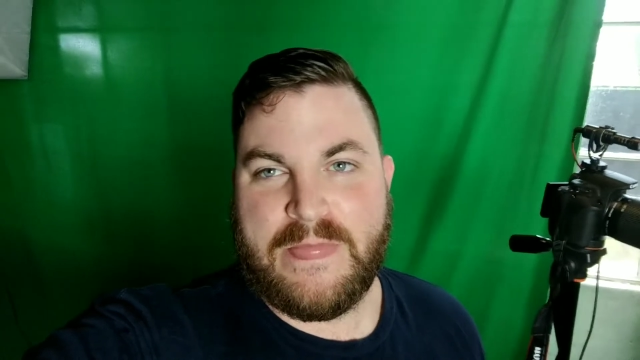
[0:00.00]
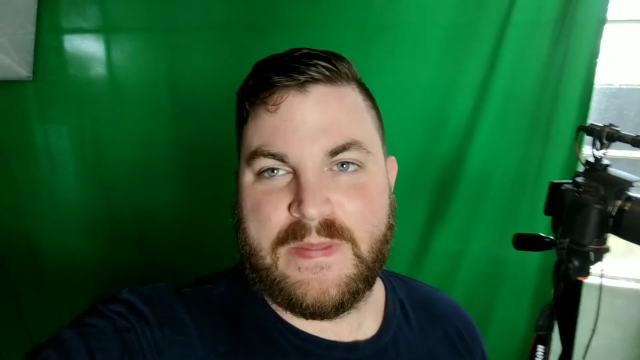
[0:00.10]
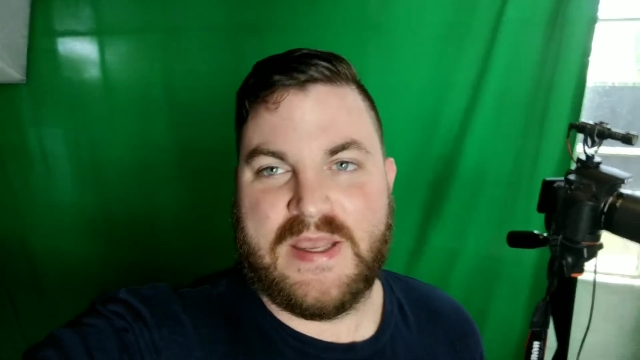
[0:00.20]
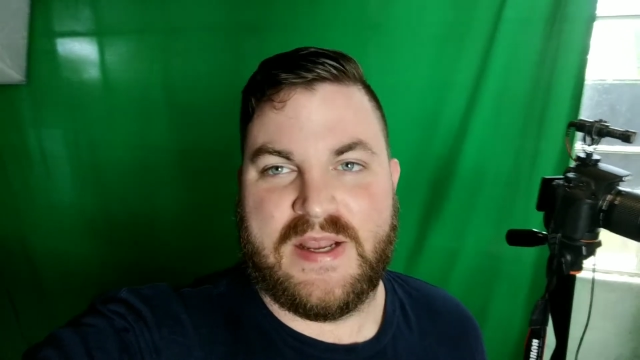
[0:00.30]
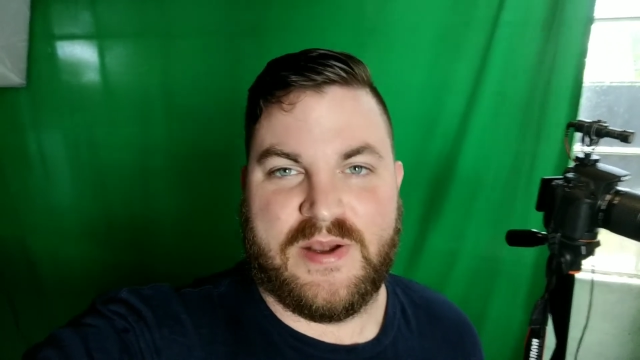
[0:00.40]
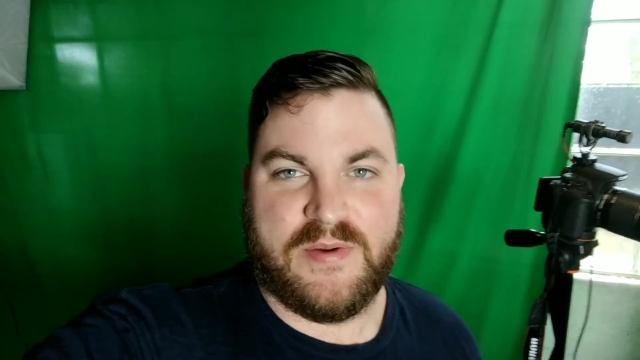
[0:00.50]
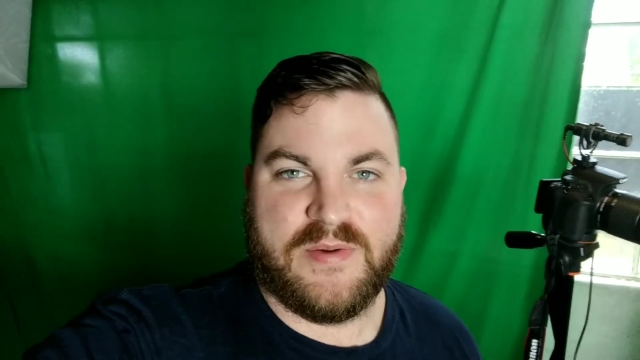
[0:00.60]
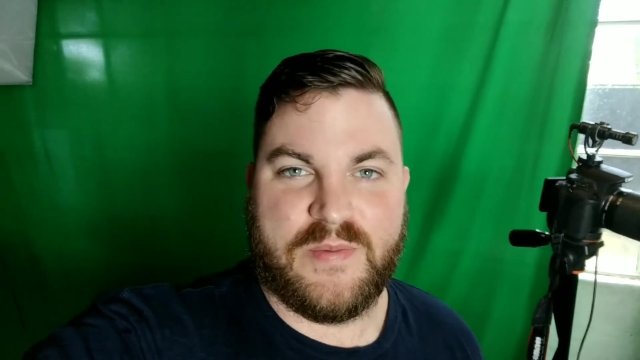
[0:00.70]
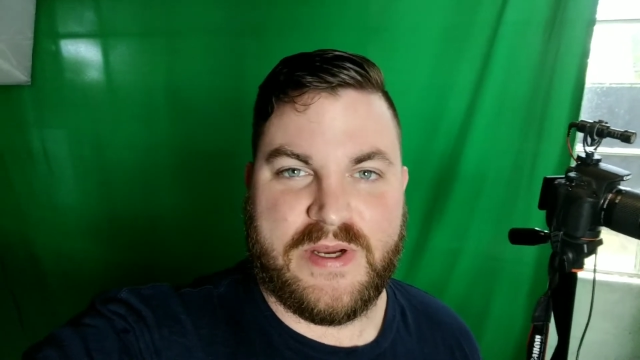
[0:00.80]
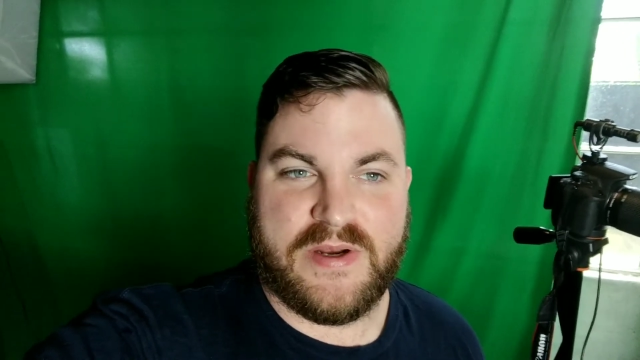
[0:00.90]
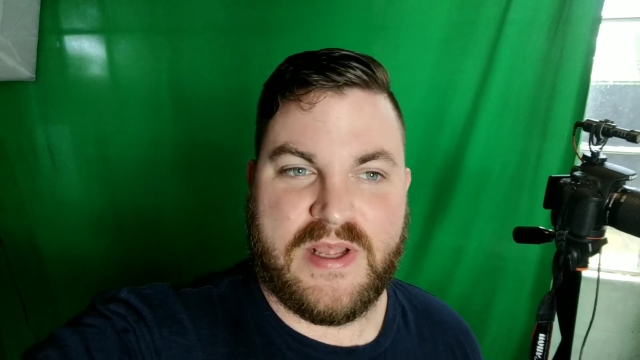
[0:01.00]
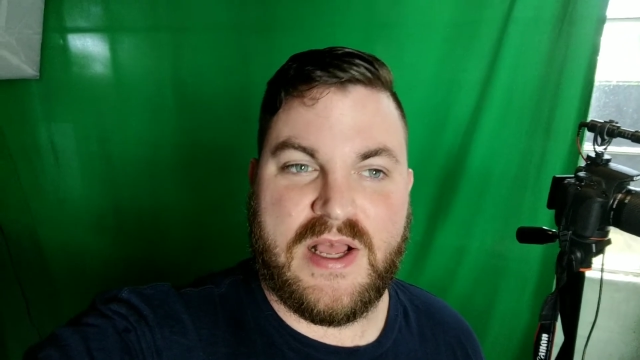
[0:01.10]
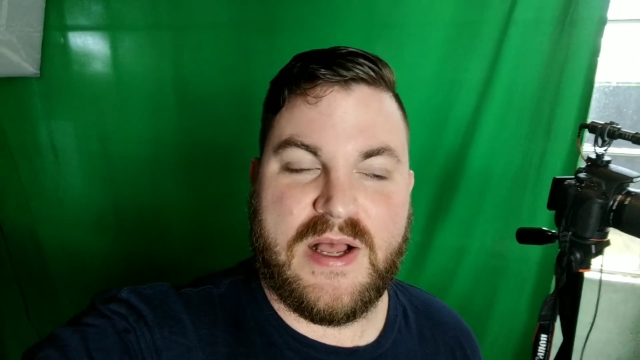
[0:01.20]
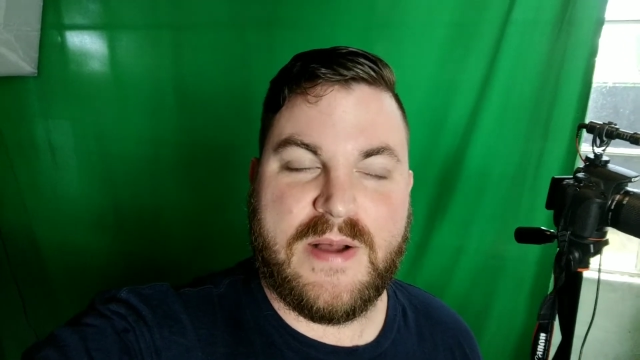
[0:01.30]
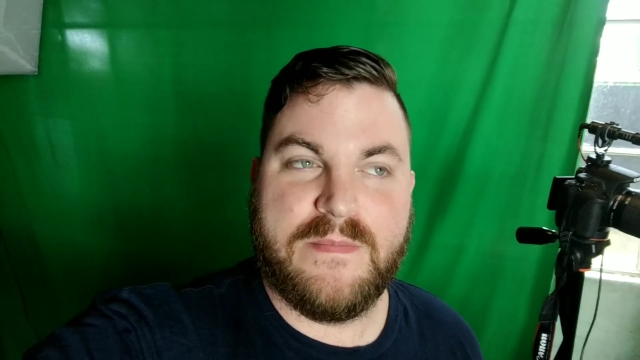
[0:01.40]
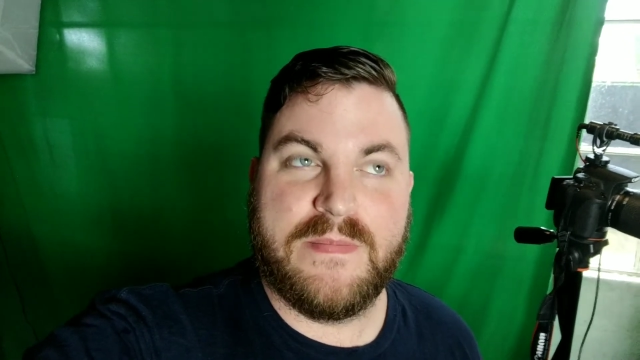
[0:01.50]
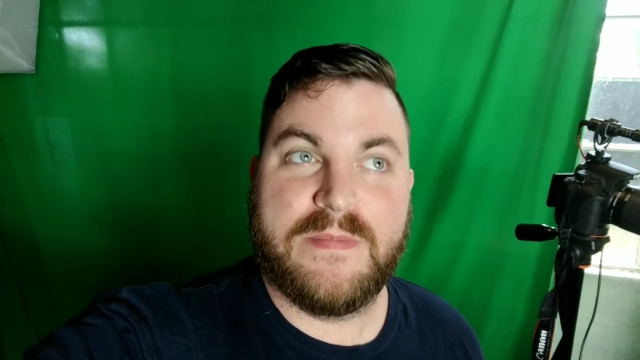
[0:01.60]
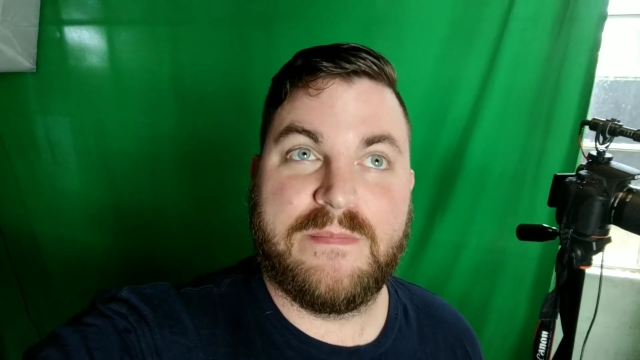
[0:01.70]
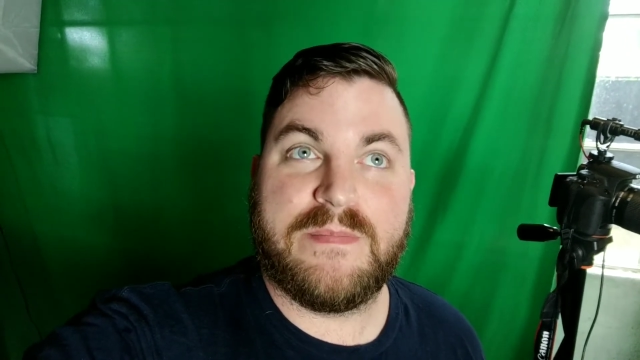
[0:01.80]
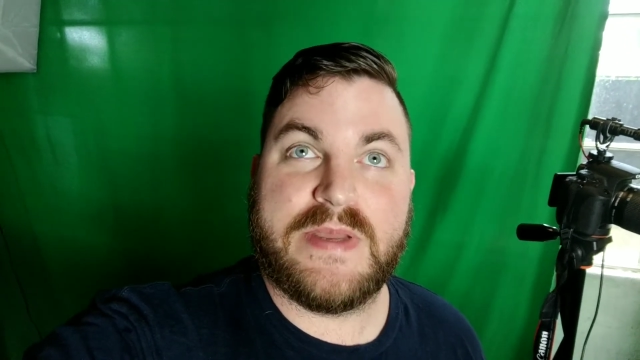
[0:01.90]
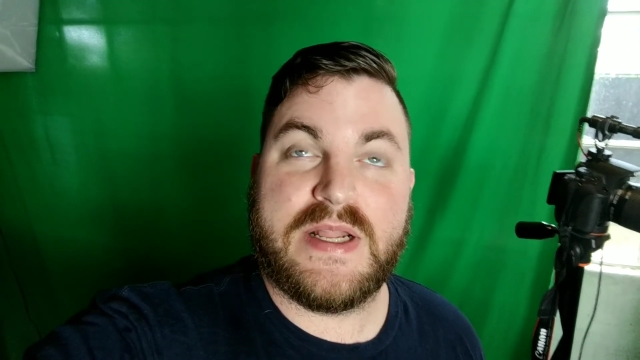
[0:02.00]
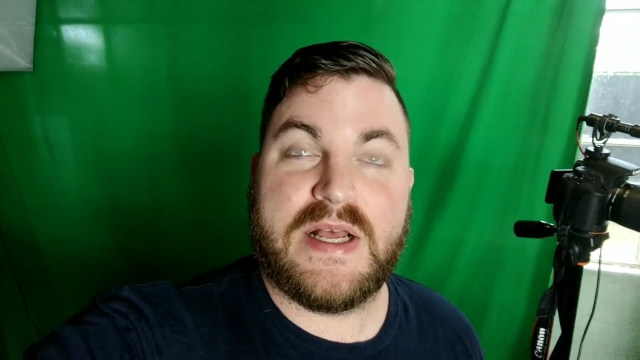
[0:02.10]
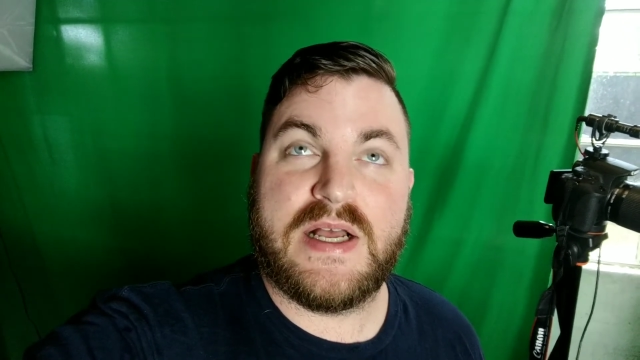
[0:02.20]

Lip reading: I know, weird. But